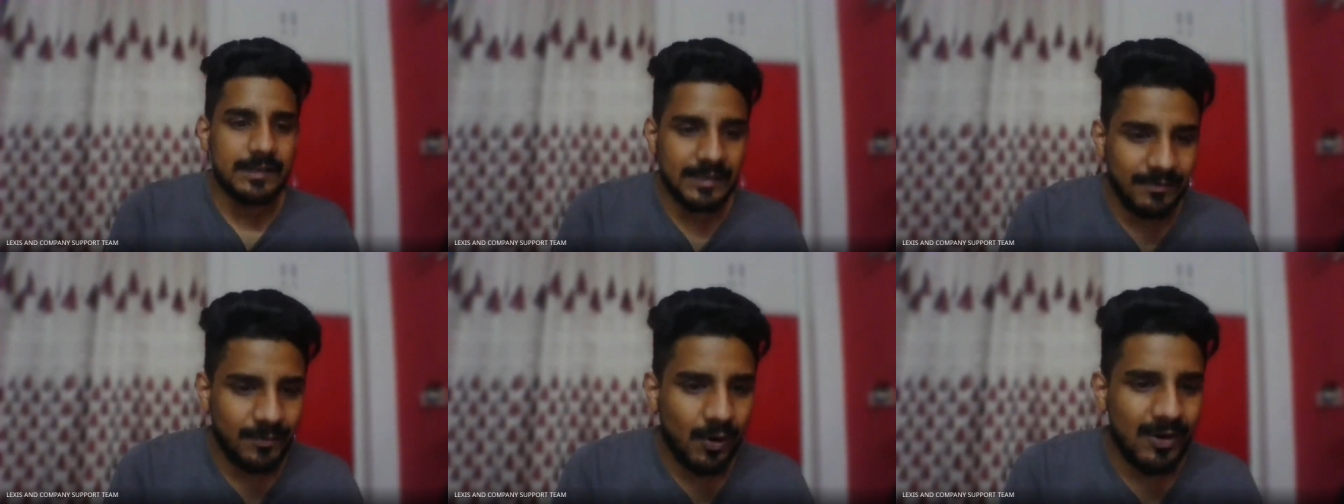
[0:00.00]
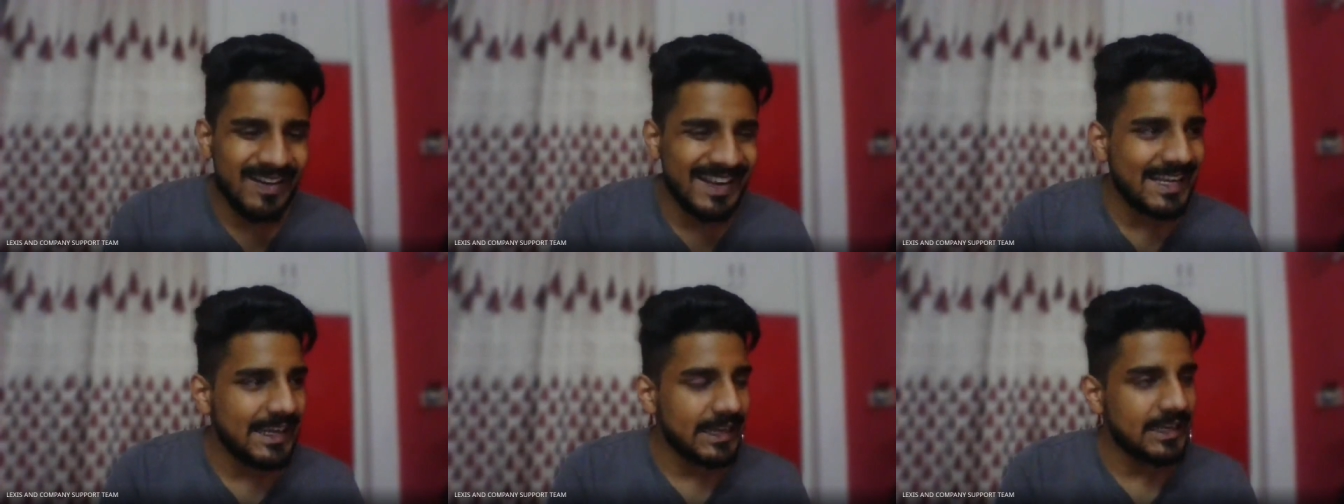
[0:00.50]
the
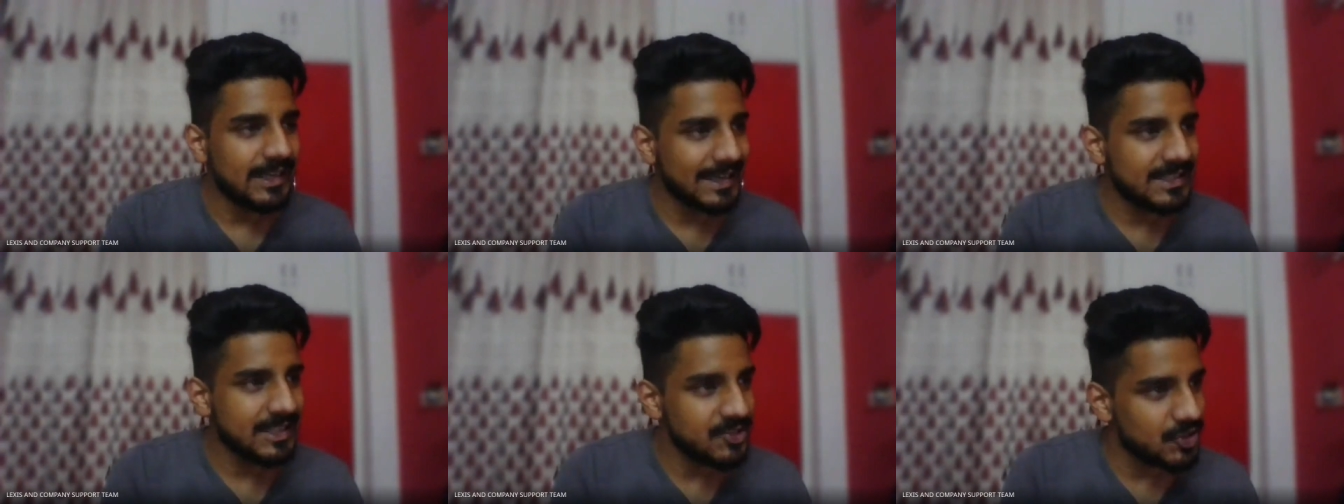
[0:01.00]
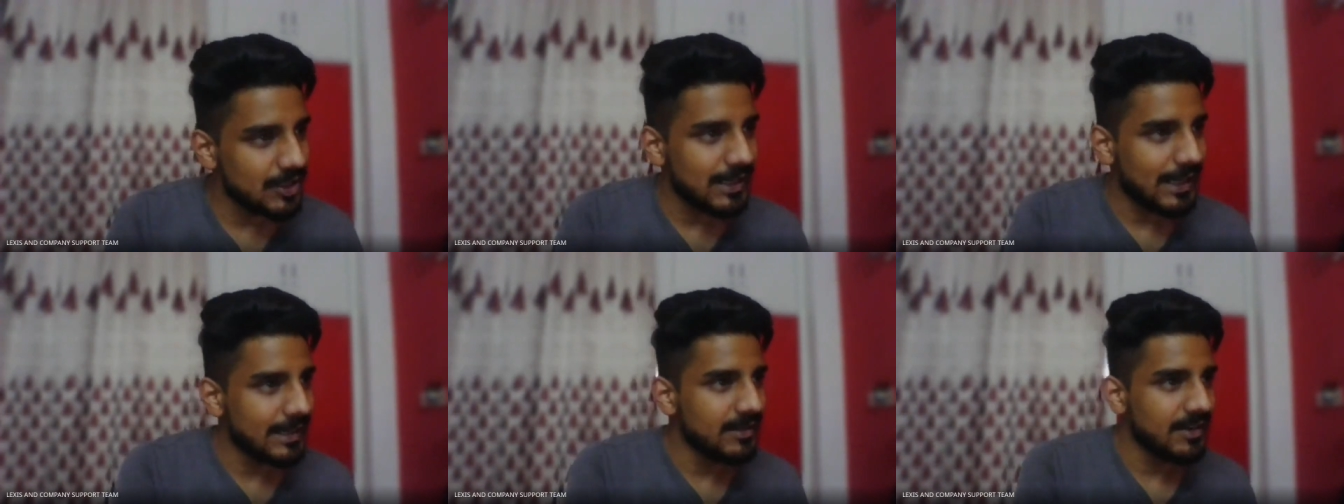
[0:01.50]
following in essential
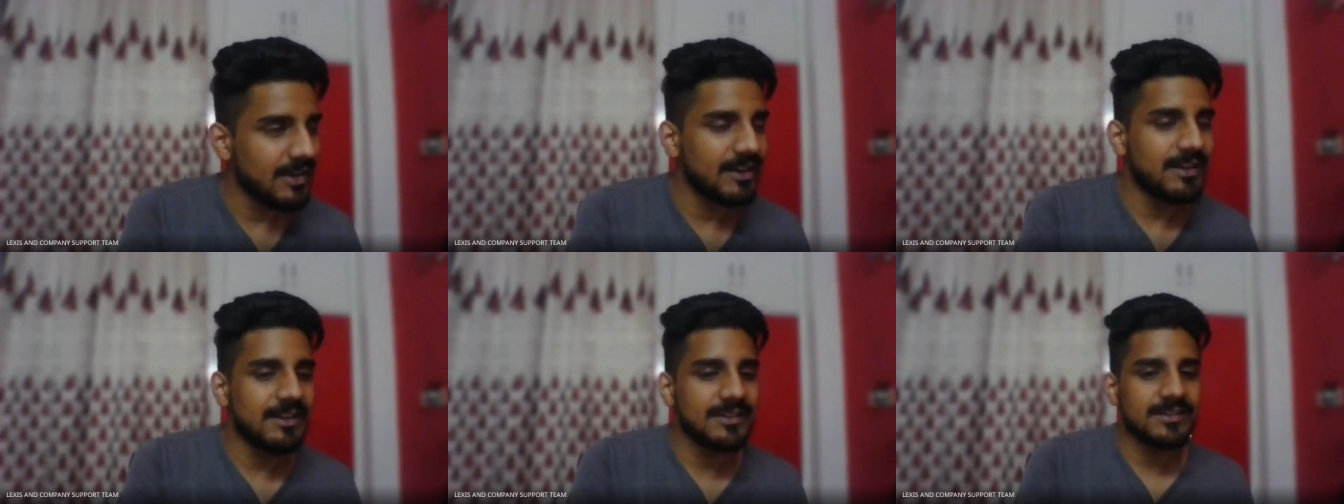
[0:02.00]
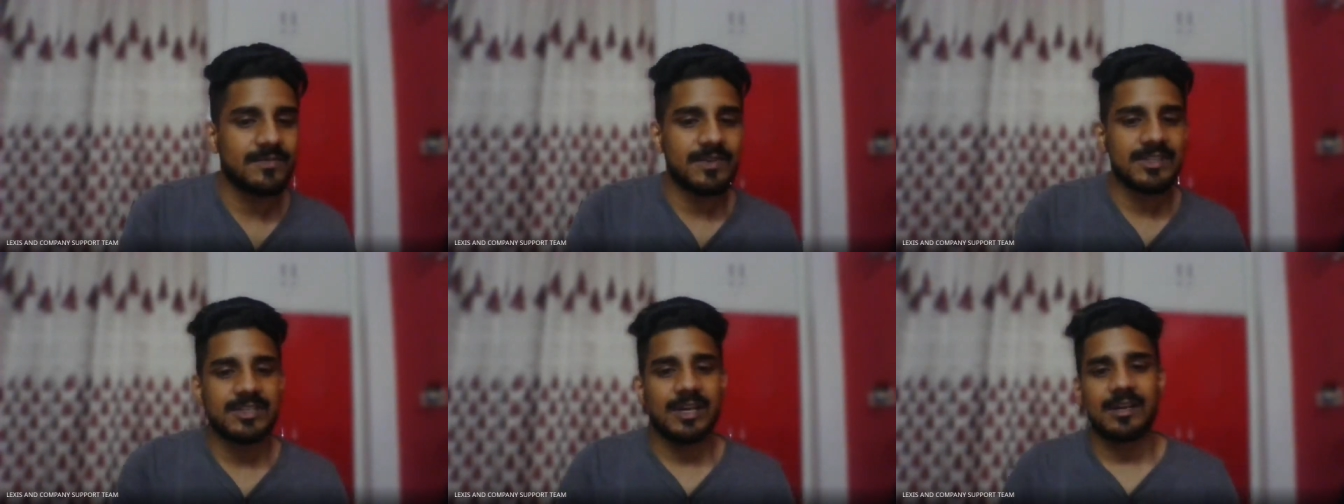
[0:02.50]
ingredients
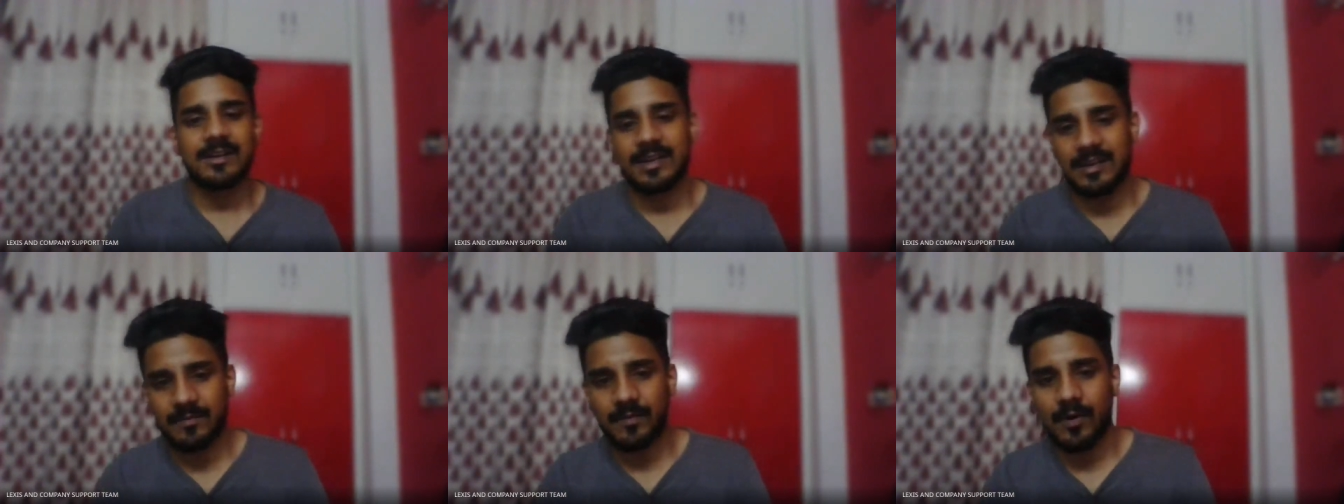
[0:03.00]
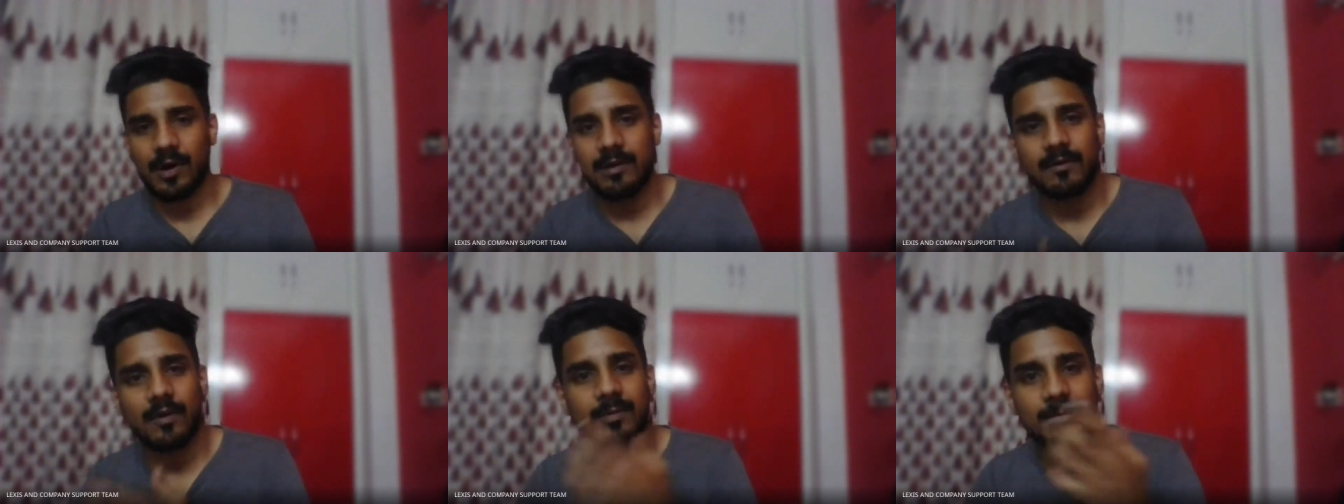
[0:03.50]
which are
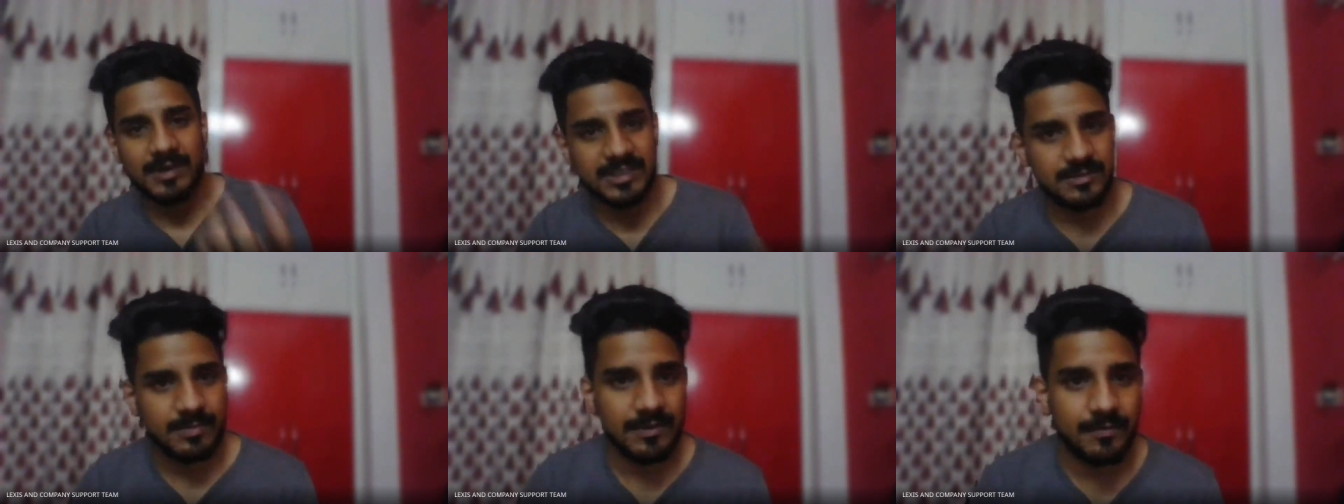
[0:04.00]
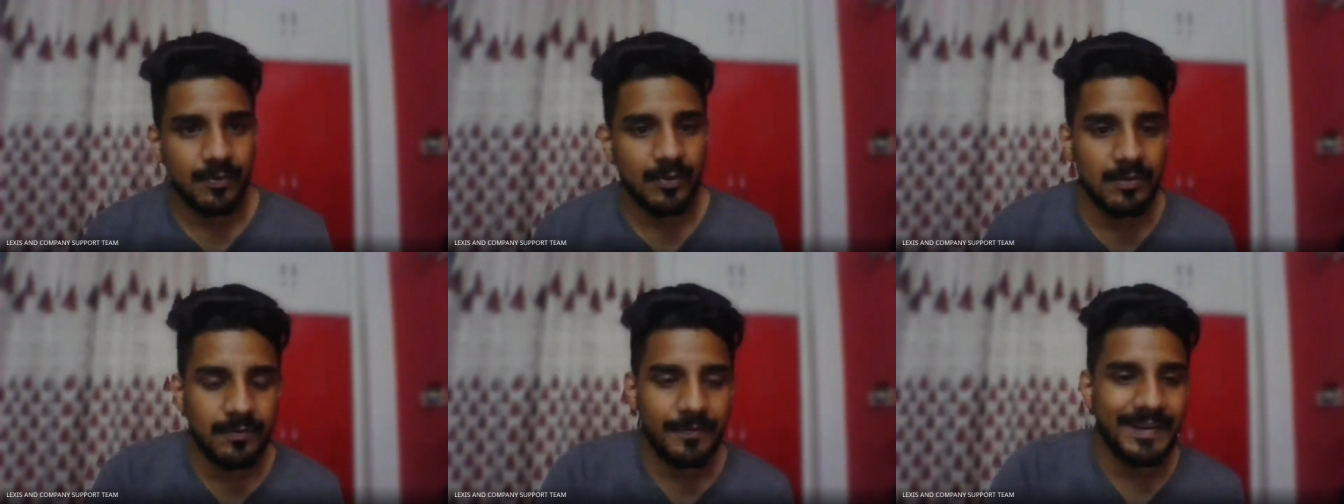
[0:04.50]
involved or must be
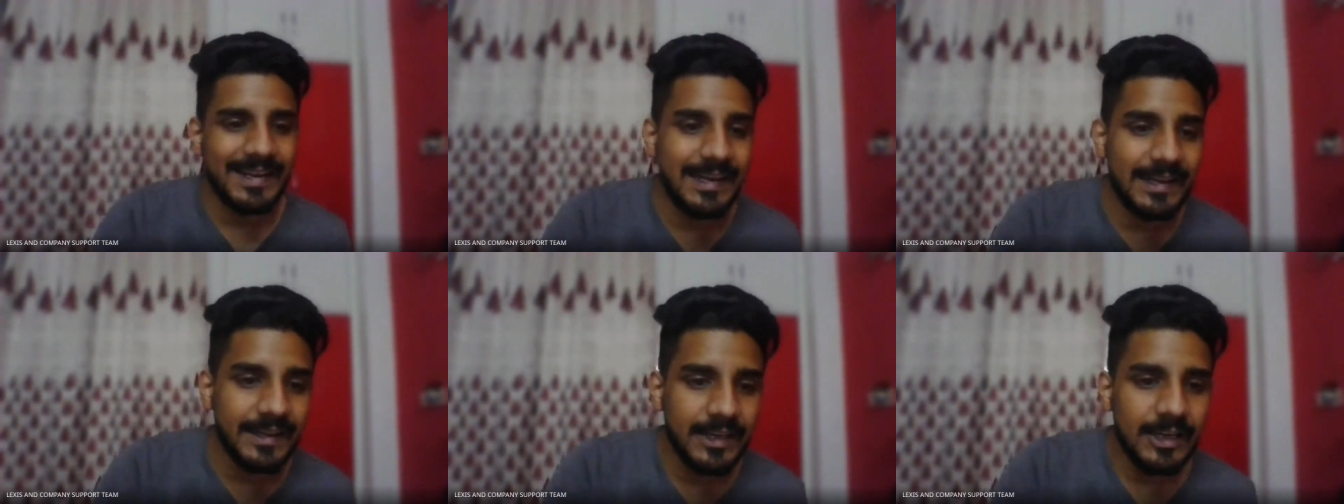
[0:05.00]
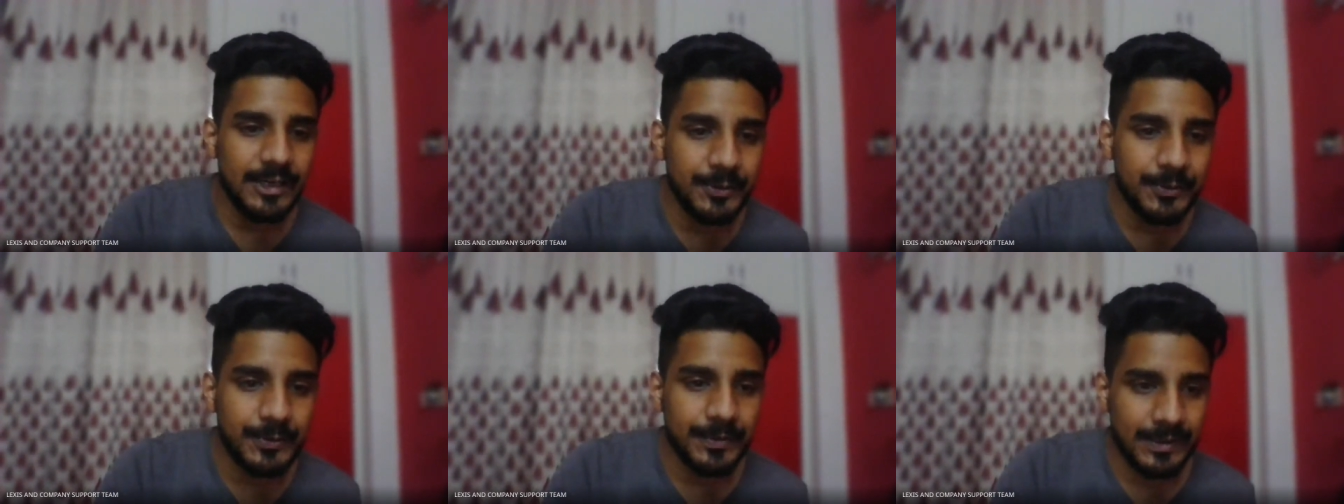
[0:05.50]
fulfilled
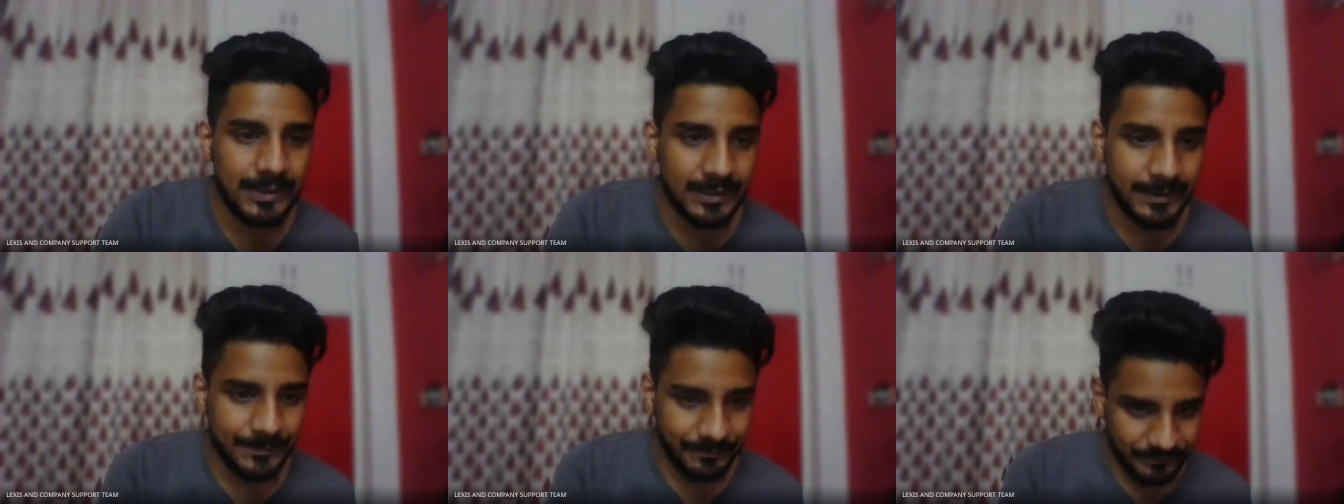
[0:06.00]
to